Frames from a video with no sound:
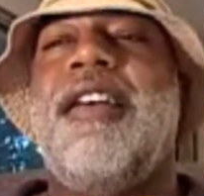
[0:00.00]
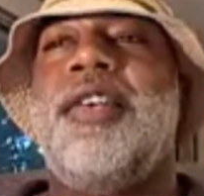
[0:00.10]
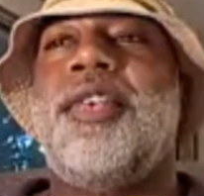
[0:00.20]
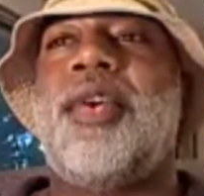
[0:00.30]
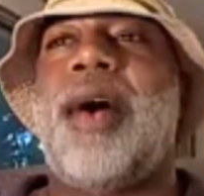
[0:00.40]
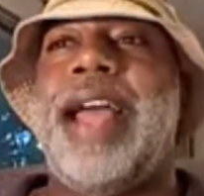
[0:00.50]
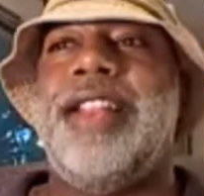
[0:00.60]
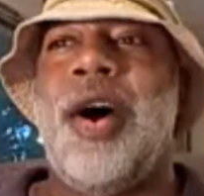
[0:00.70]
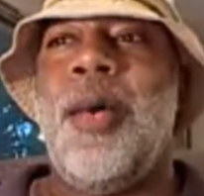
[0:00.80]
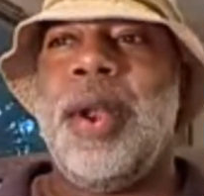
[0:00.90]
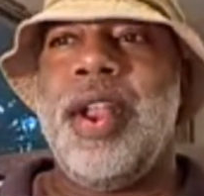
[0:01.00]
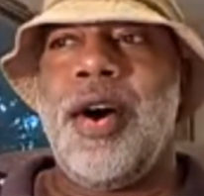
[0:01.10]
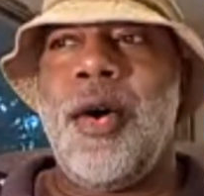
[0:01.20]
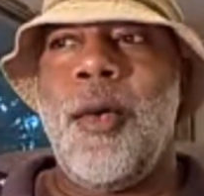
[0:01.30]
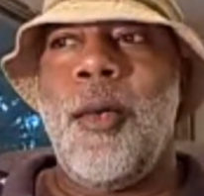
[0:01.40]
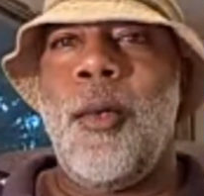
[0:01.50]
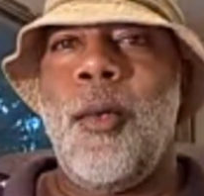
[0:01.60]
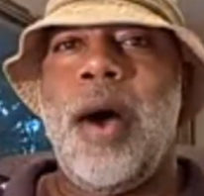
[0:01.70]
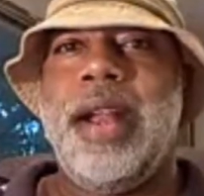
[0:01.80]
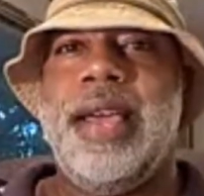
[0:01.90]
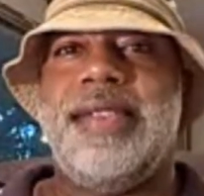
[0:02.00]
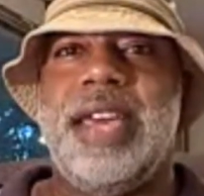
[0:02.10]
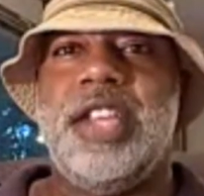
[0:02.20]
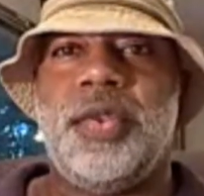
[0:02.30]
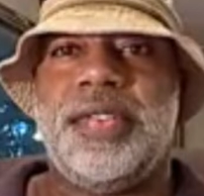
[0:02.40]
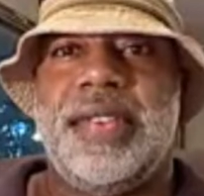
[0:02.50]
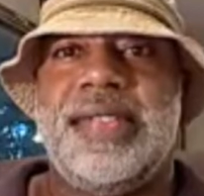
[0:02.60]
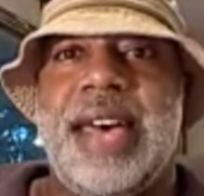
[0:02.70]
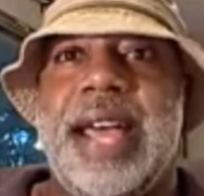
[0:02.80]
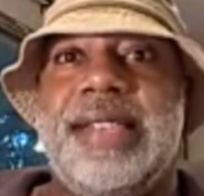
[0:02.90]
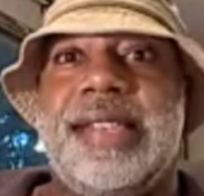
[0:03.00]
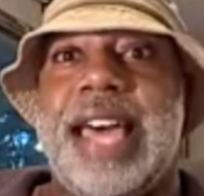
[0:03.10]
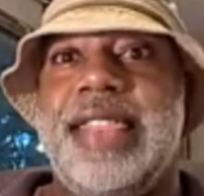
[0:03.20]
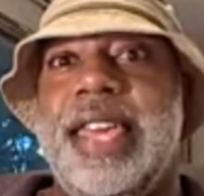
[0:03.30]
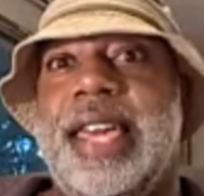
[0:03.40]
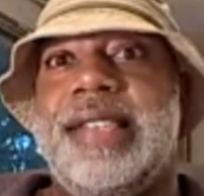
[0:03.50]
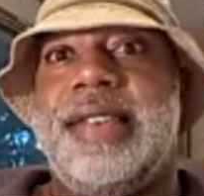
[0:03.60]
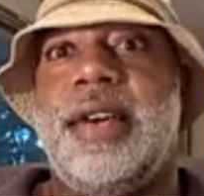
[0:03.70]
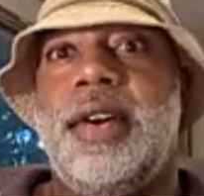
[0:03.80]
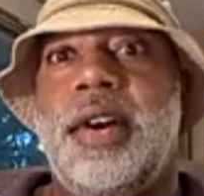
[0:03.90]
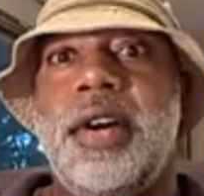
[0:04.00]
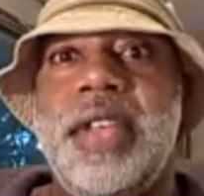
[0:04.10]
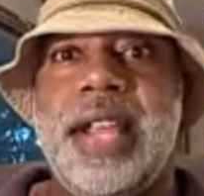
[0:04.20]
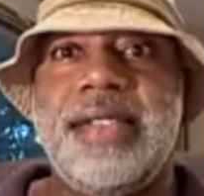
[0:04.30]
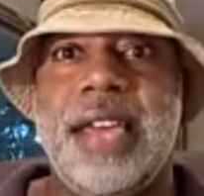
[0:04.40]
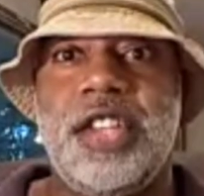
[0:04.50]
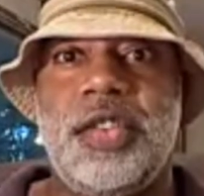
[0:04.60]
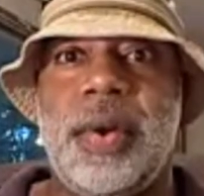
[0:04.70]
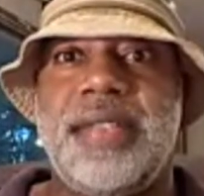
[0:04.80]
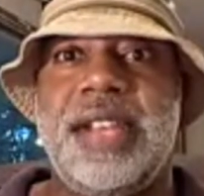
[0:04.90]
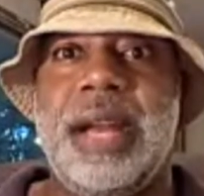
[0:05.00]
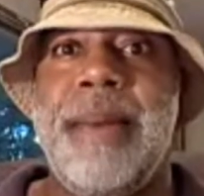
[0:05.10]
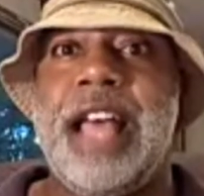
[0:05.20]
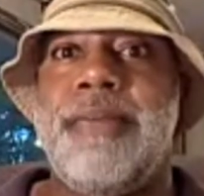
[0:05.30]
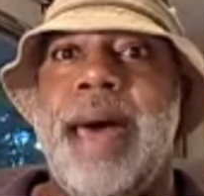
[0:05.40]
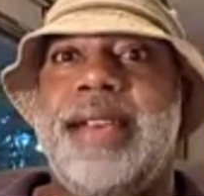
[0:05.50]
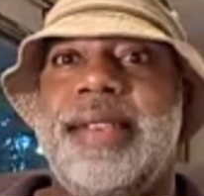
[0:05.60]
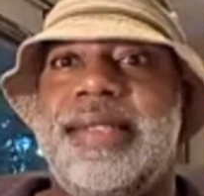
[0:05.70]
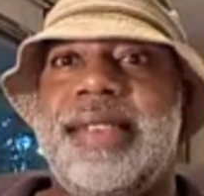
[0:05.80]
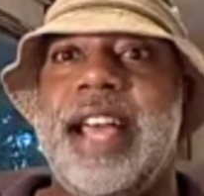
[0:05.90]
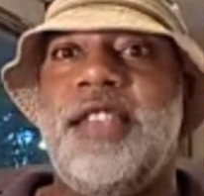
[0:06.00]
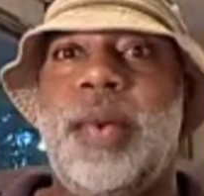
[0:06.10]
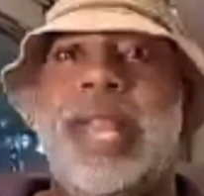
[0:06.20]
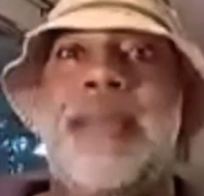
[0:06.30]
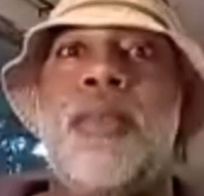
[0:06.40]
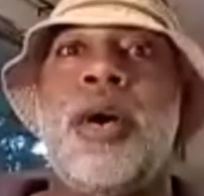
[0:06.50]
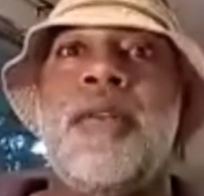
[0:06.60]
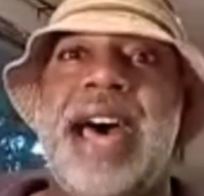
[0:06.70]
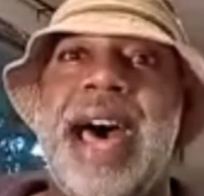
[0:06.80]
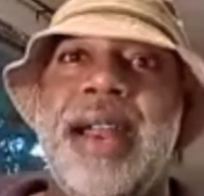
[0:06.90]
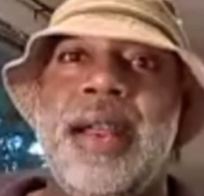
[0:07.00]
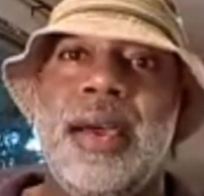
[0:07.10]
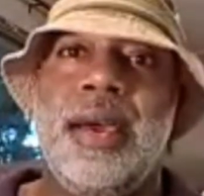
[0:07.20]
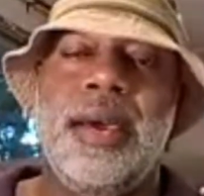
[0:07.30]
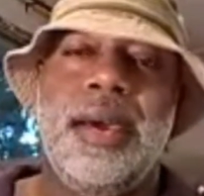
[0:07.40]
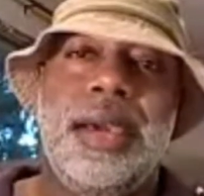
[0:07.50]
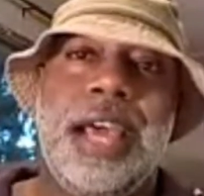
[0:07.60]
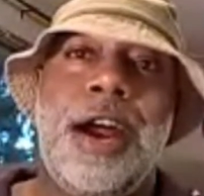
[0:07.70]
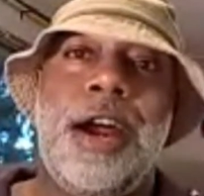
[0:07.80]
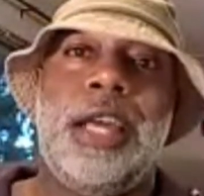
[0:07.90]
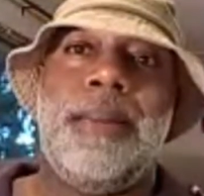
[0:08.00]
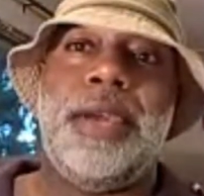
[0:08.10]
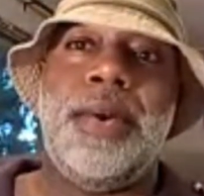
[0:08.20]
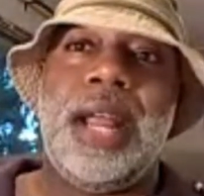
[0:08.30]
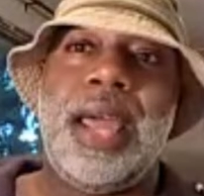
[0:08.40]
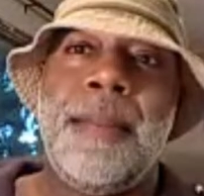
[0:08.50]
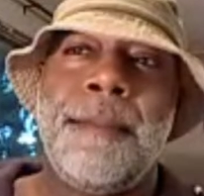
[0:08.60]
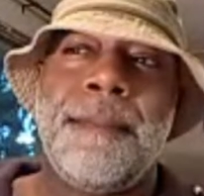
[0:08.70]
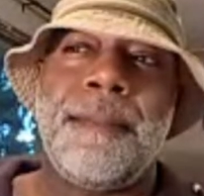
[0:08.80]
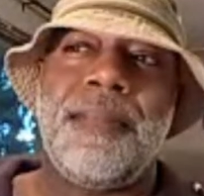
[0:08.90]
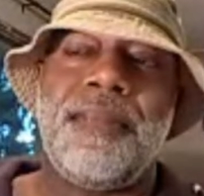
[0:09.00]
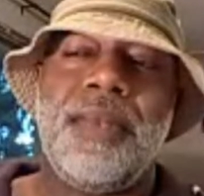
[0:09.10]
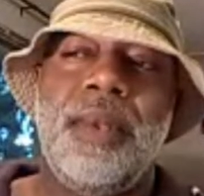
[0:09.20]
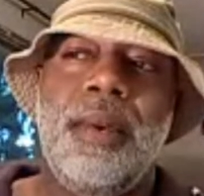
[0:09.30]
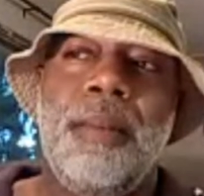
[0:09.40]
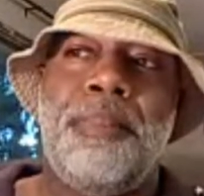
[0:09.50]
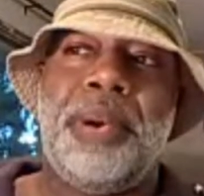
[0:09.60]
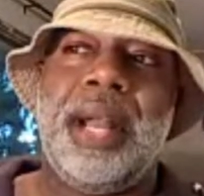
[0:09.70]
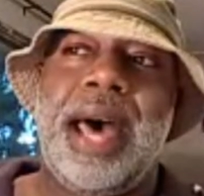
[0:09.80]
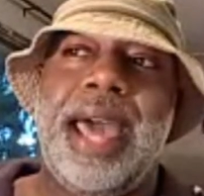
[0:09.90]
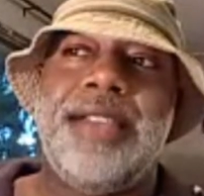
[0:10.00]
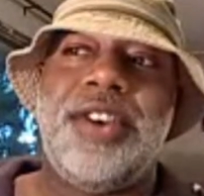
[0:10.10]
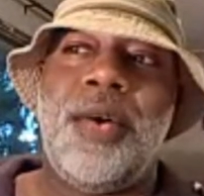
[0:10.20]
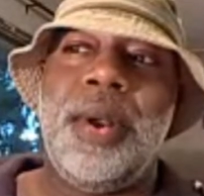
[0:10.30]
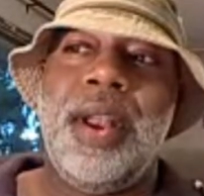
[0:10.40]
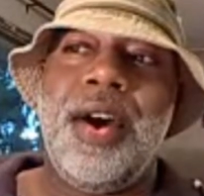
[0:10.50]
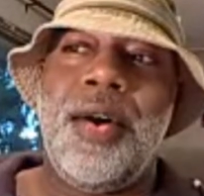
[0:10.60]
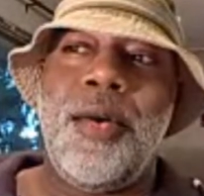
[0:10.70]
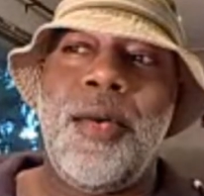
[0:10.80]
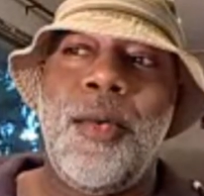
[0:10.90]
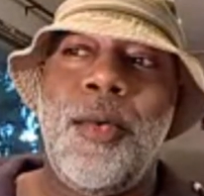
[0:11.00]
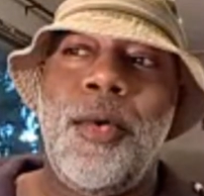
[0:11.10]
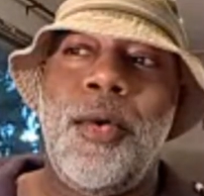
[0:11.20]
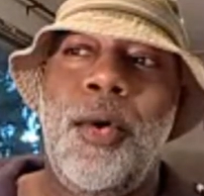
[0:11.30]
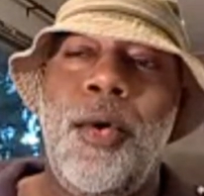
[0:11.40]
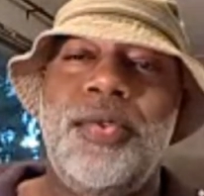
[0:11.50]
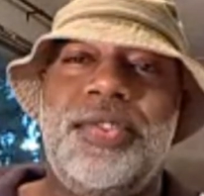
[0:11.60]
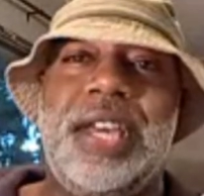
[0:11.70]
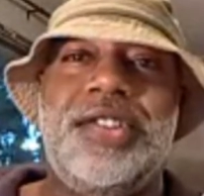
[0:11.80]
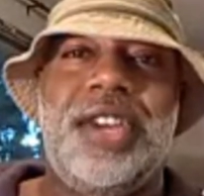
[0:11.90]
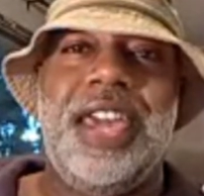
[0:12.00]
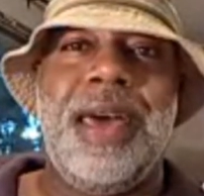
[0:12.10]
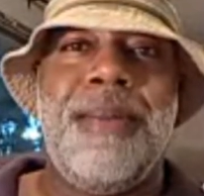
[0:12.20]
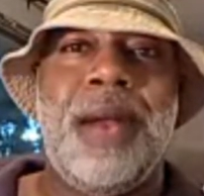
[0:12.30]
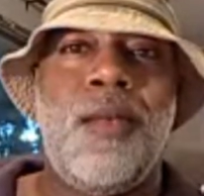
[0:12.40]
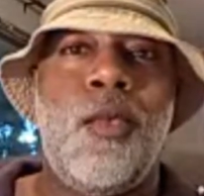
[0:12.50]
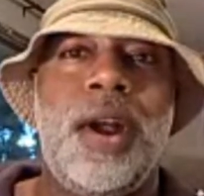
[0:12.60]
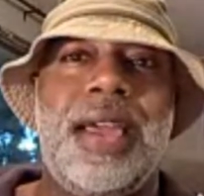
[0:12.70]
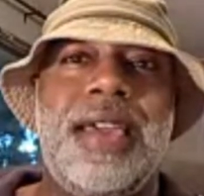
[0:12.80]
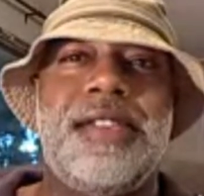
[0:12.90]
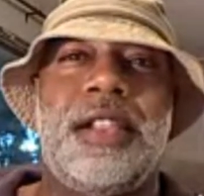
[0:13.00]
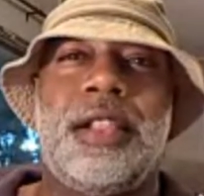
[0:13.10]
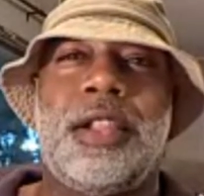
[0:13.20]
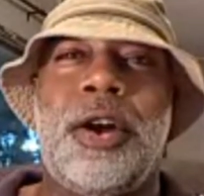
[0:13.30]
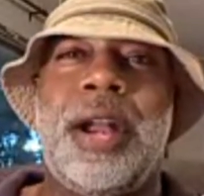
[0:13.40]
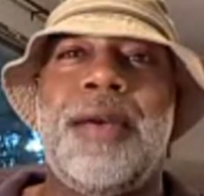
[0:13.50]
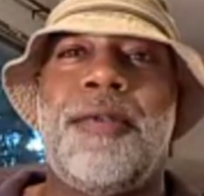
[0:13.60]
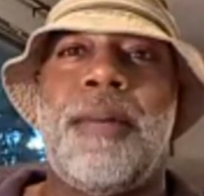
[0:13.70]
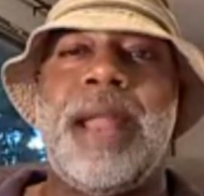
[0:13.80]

So I don't know what his interest in science is. I think it's good that he's interested in mathematics and science. We need more of that in our community, but I don't know who's teaching him and what he's learning from.